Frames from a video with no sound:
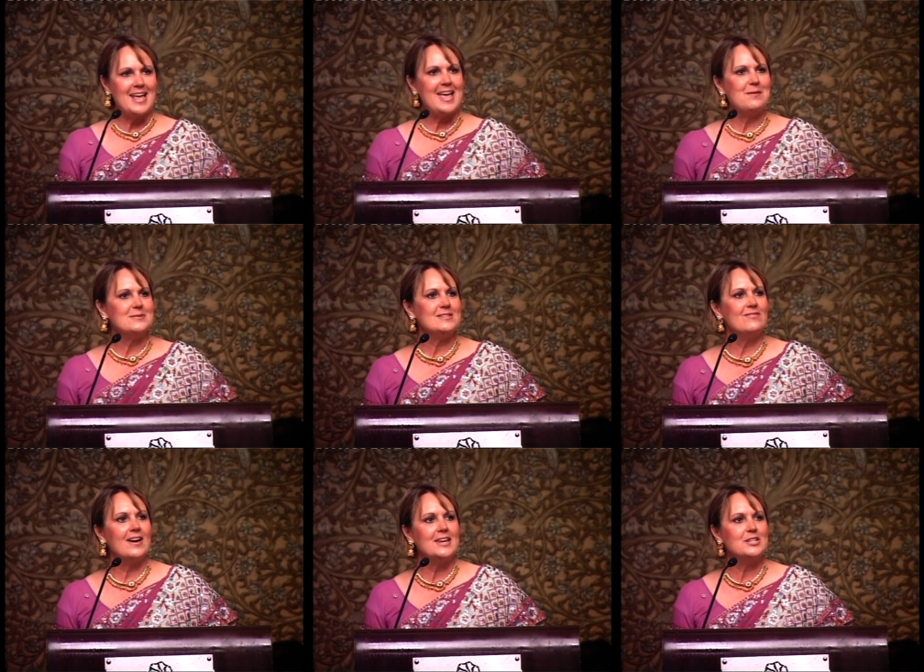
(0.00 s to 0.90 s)
and was
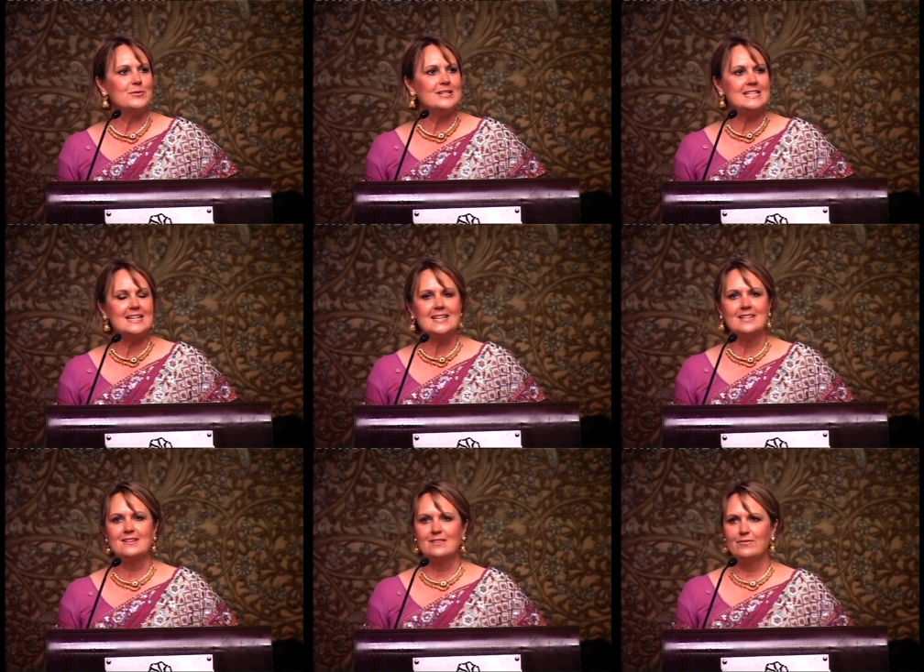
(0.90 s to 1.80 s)
invited to
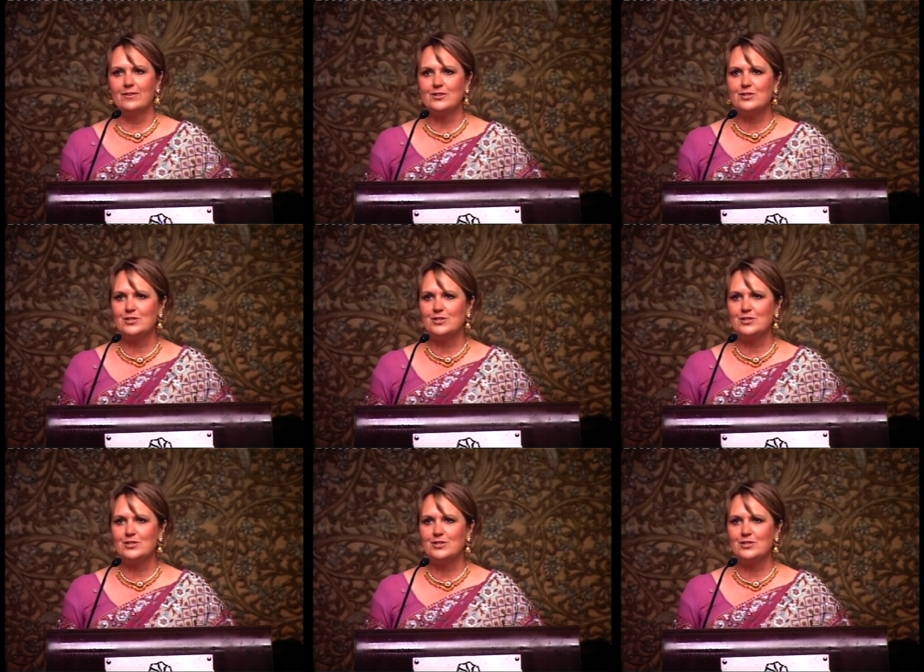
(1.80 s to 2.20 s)
attend the first